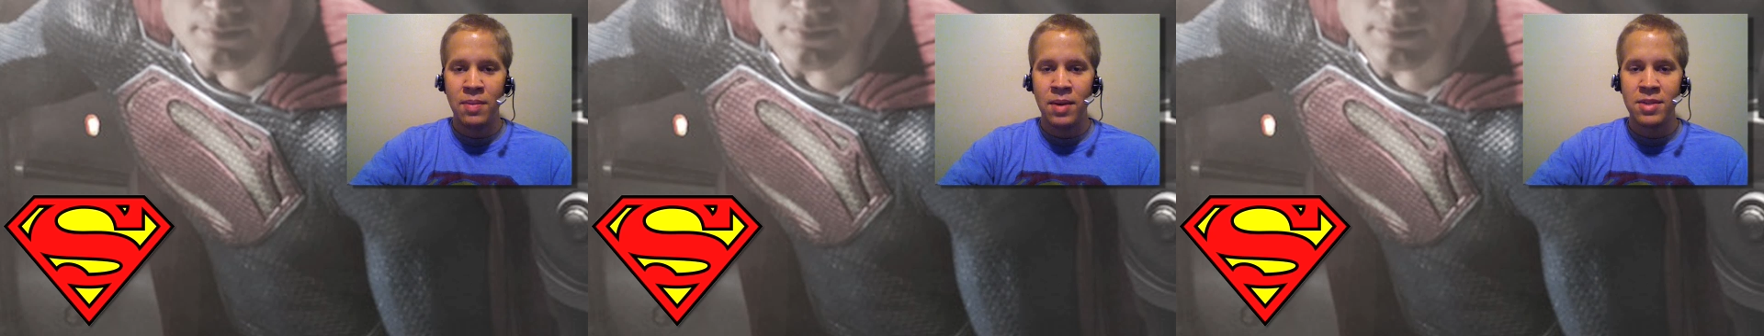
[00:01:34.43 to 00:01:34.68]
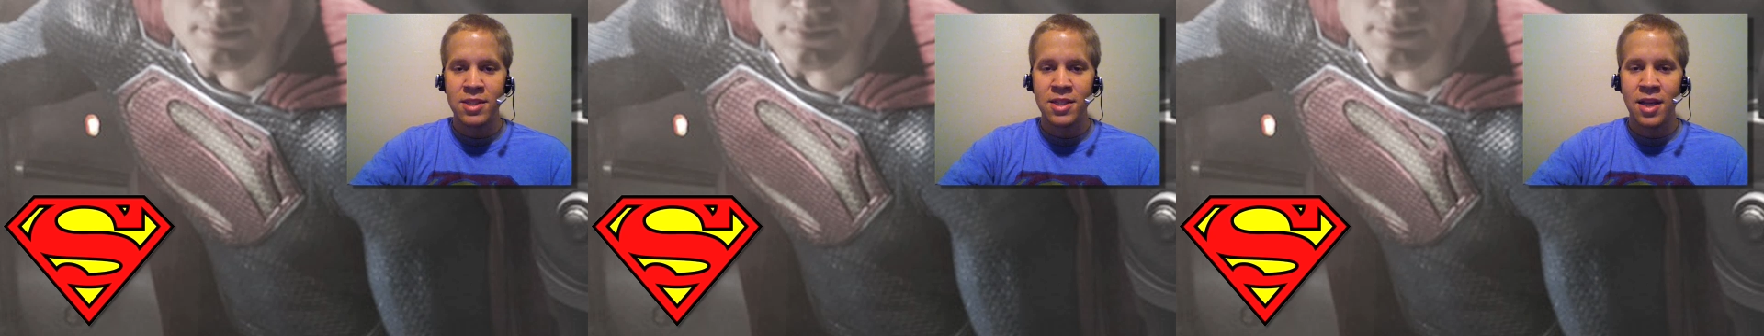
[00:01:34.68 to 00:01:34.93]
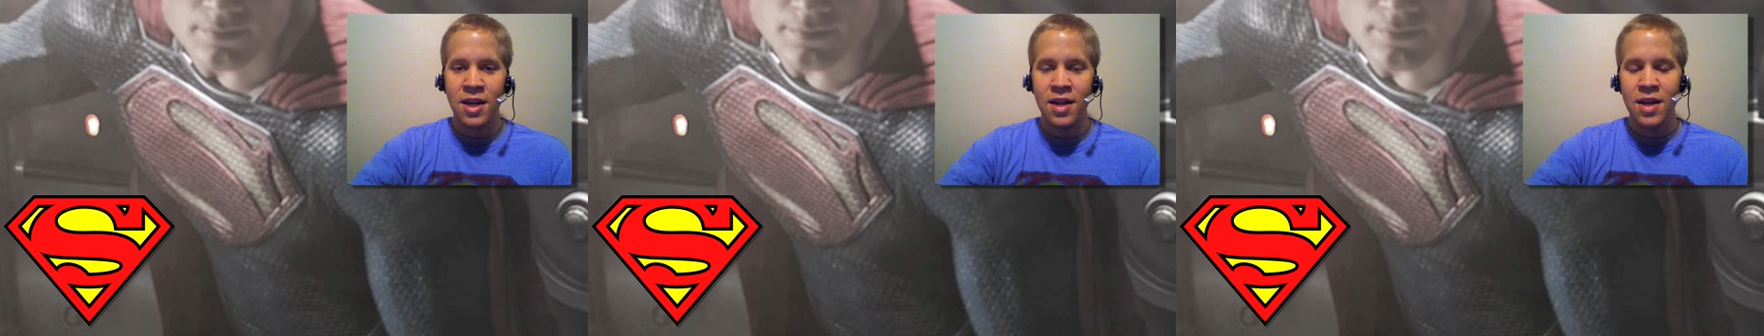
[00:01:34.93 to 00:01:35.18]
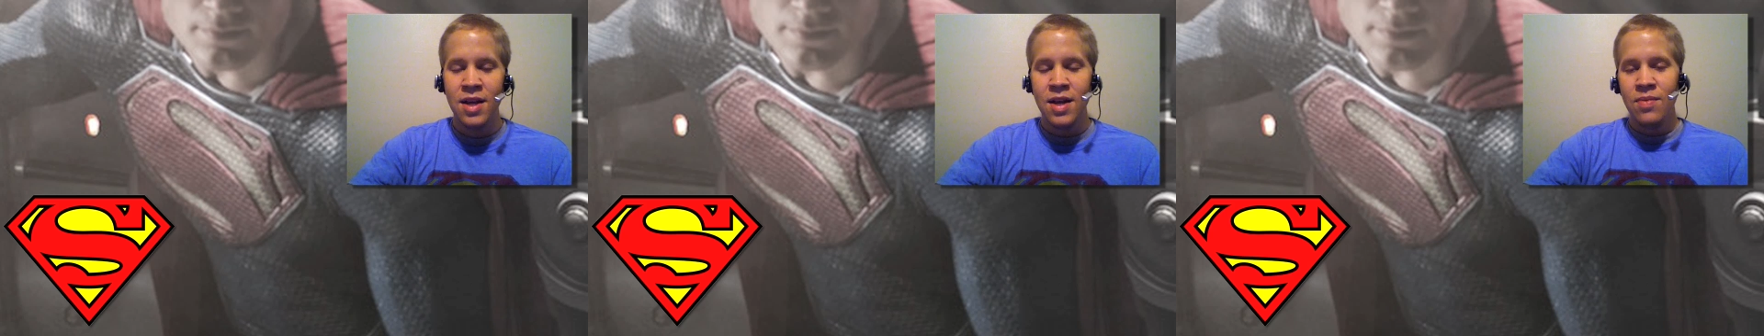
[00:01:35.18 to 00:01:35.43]
But I'm just saying
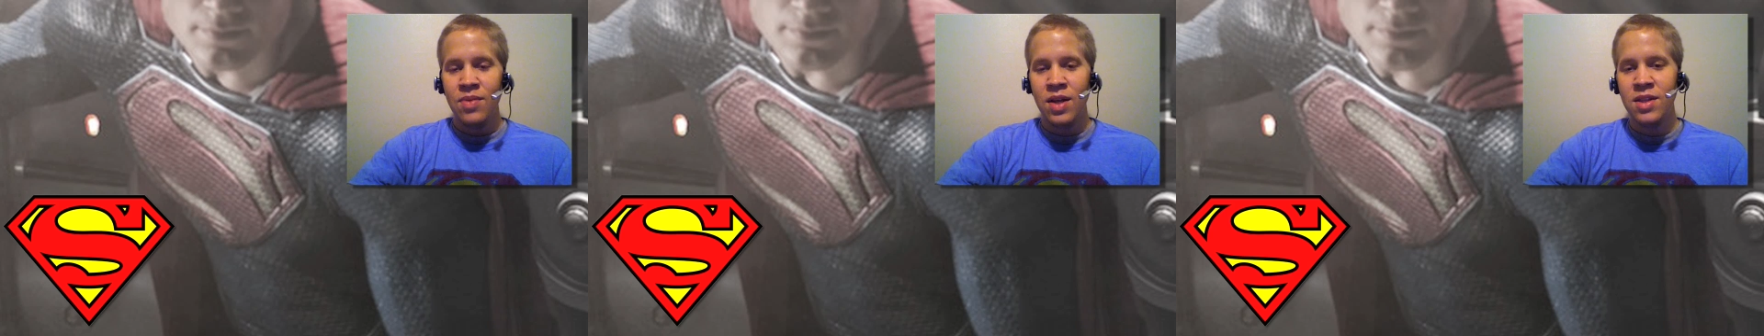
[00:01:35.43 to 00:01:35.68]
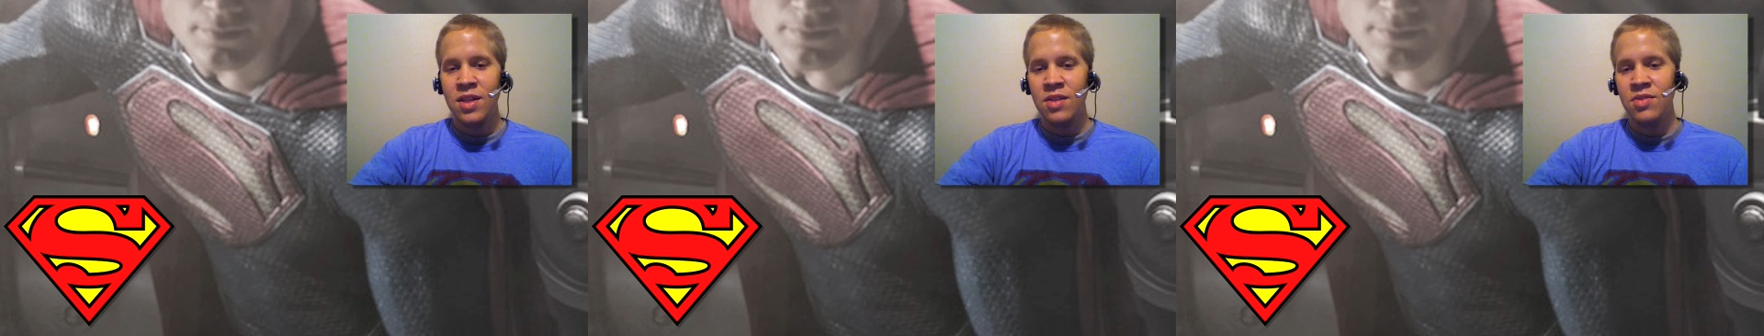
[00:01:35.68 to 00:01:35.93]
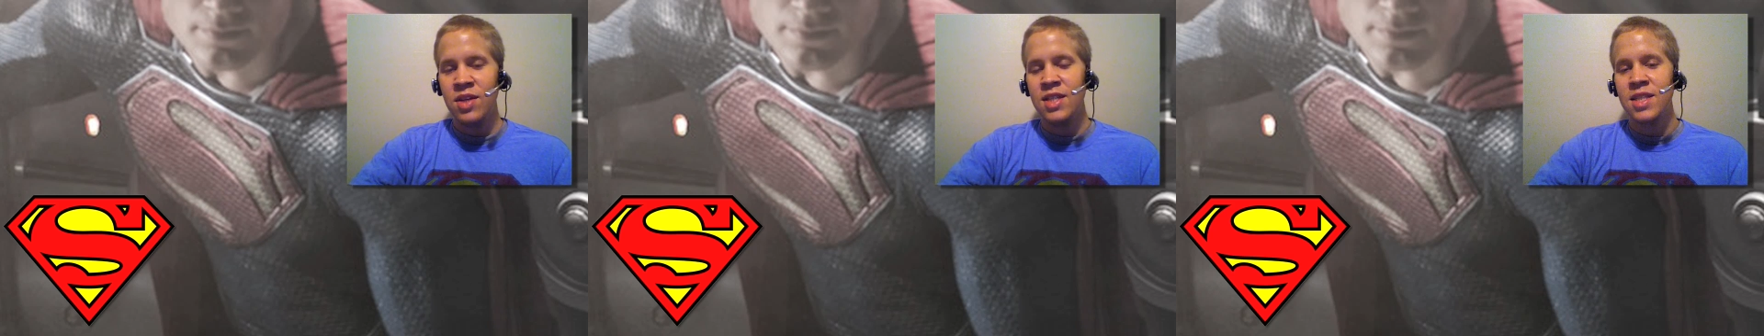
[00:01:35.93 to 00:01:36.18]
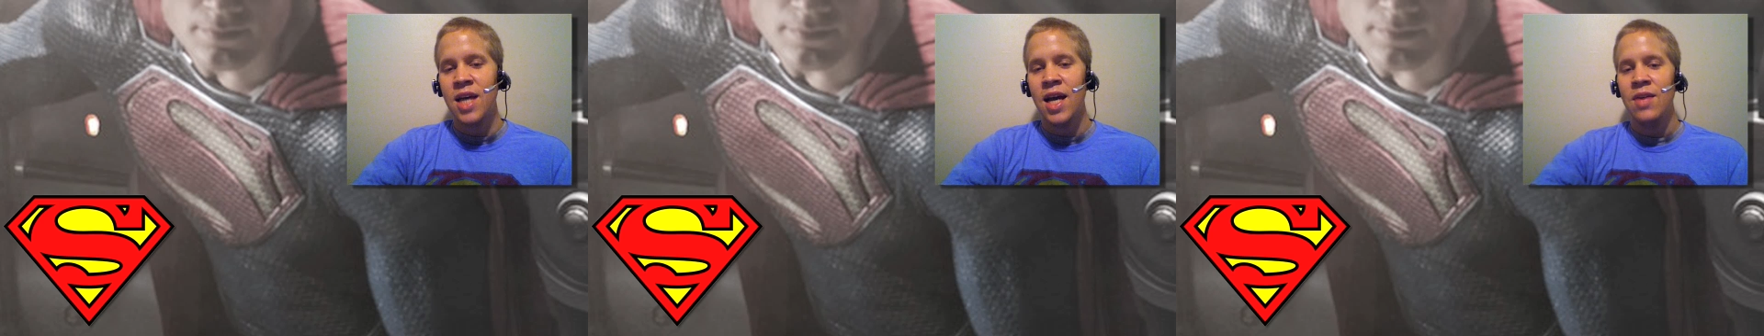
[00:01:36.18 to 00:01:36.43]
that the
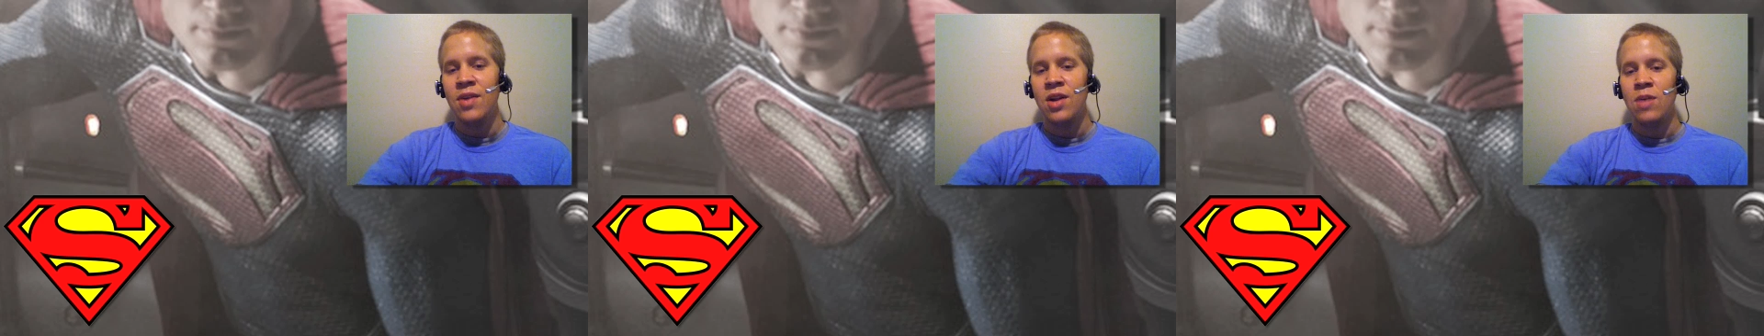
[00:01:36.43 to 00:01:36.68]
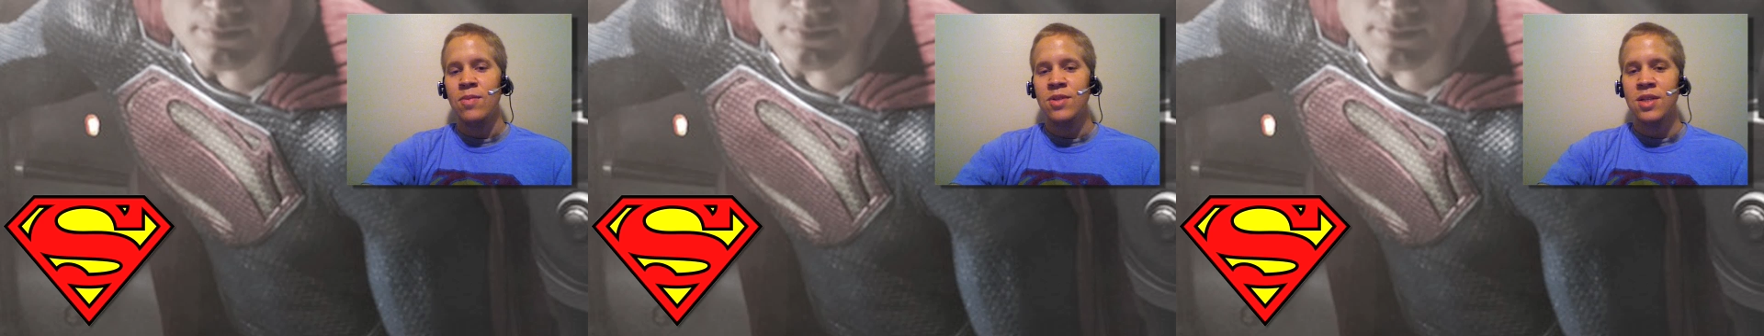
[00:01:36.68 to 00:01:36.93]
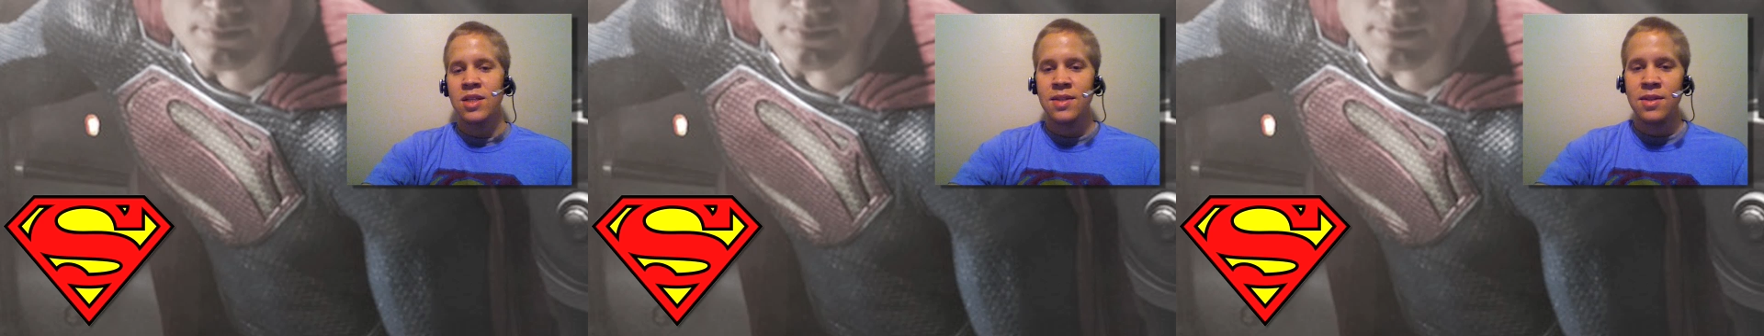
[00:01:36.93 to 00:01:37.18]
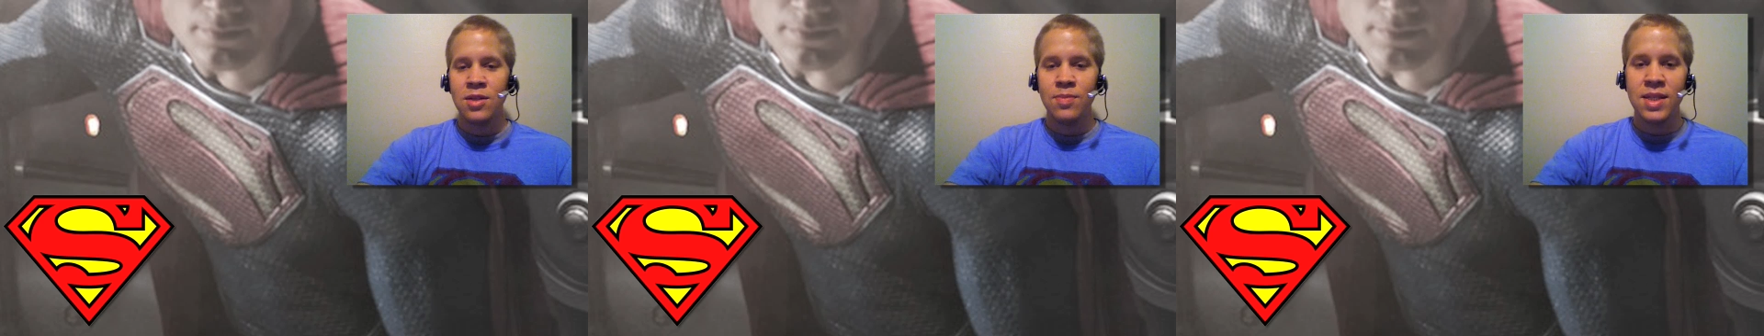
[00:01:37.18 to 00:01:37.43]
design of it almost looks a
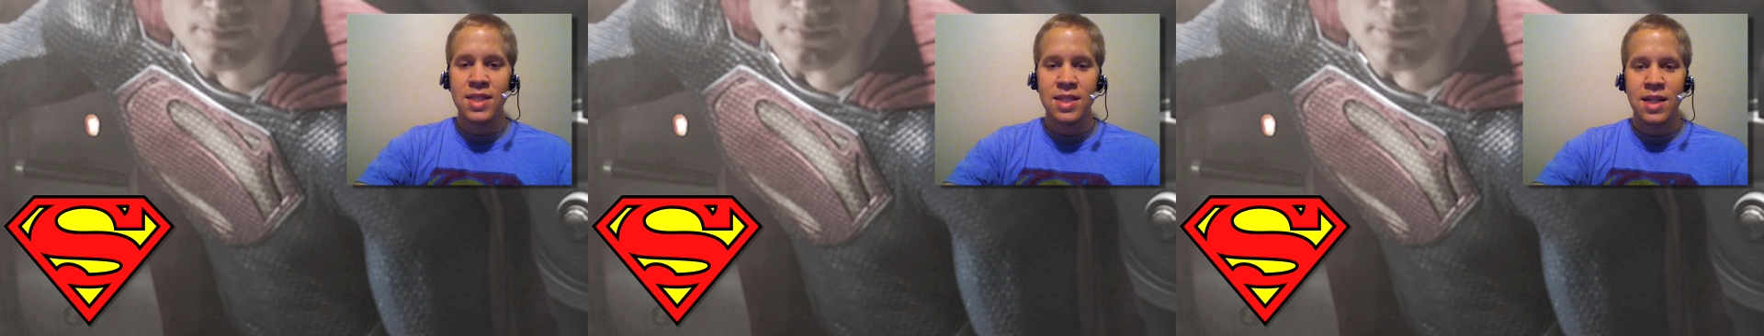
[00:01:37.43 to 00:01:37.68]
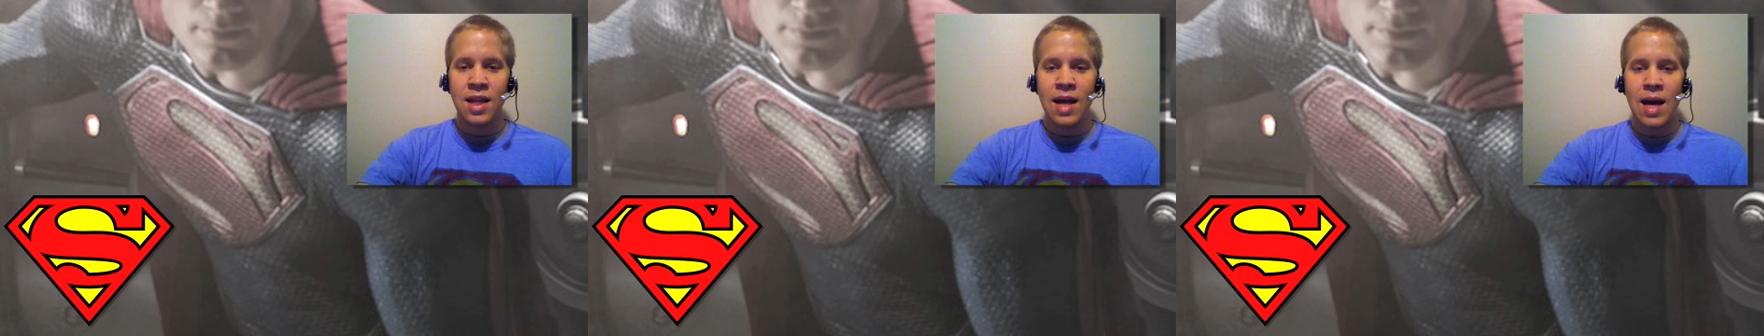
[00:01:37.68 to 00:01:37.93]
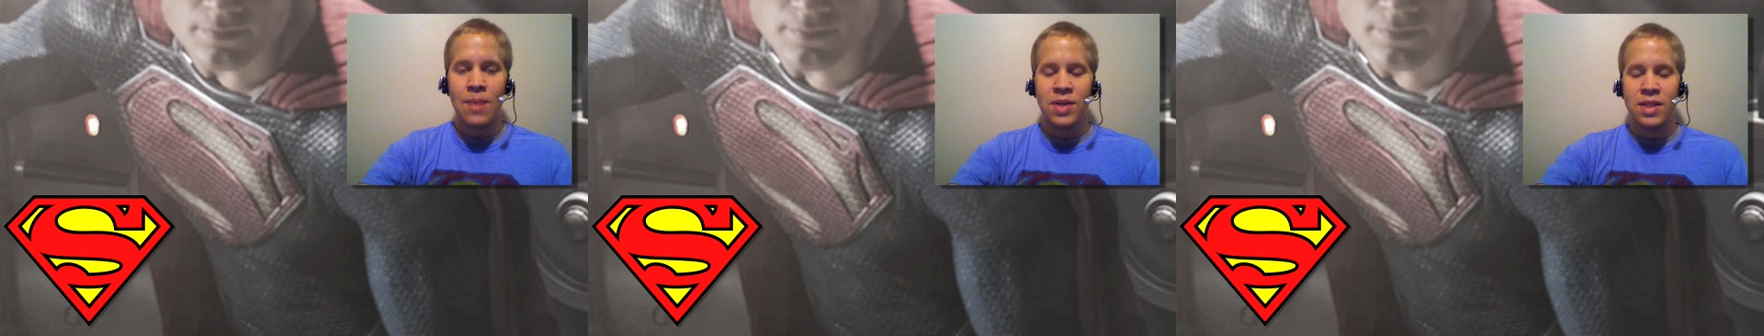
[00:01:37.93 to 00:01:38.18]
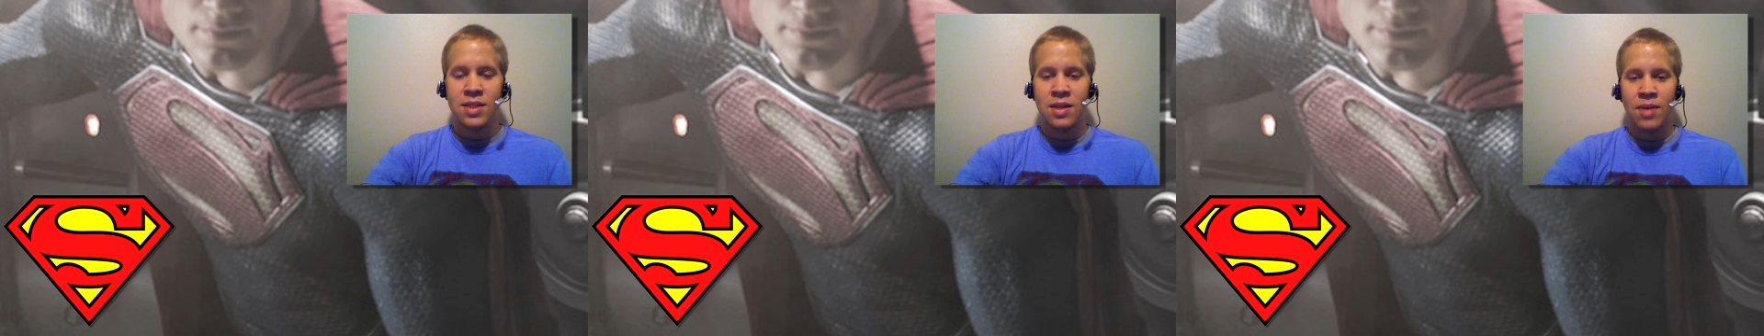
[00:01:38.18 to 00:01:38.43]
little bit
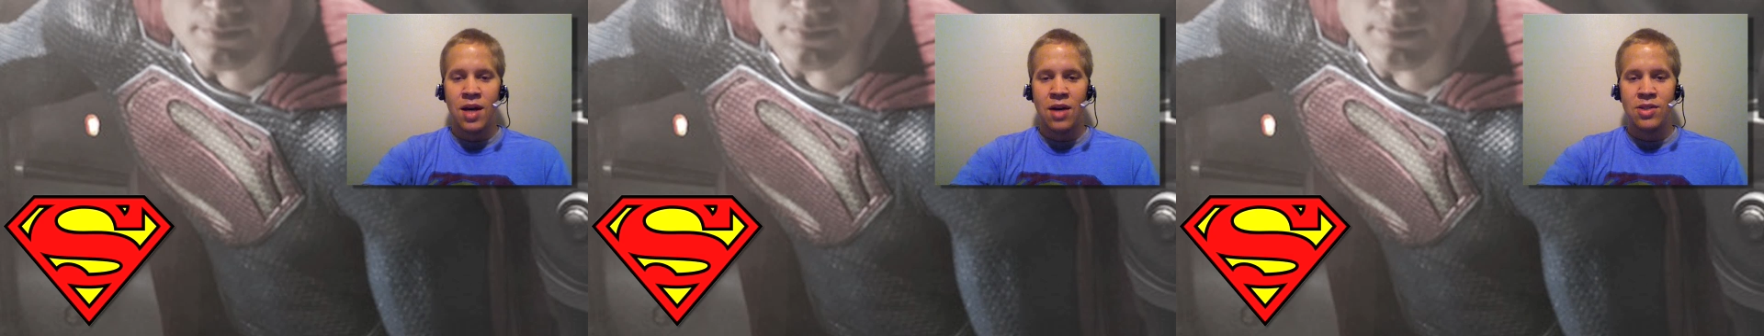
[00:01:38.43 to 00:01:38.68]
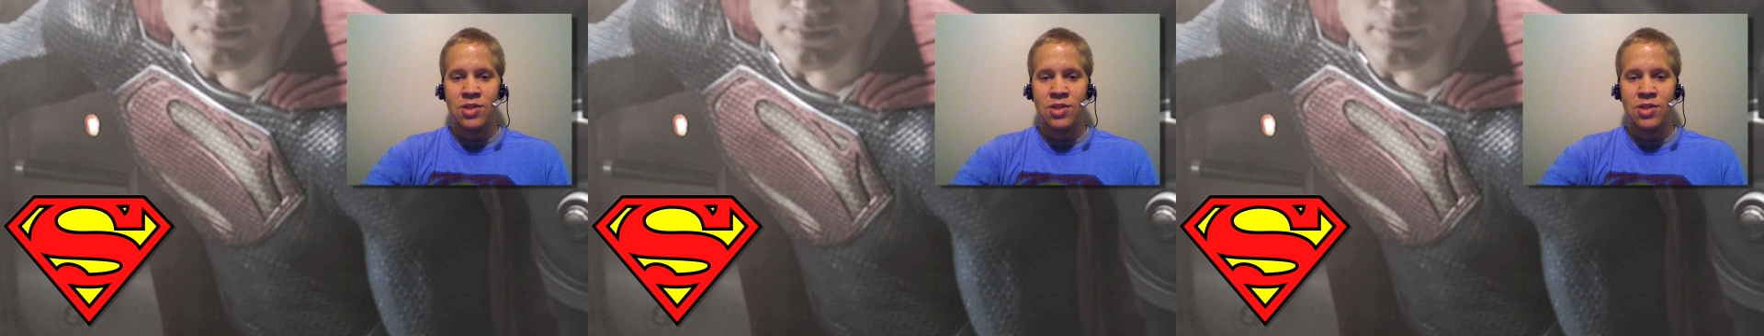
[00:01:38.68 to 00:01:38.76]
sloppy somehow.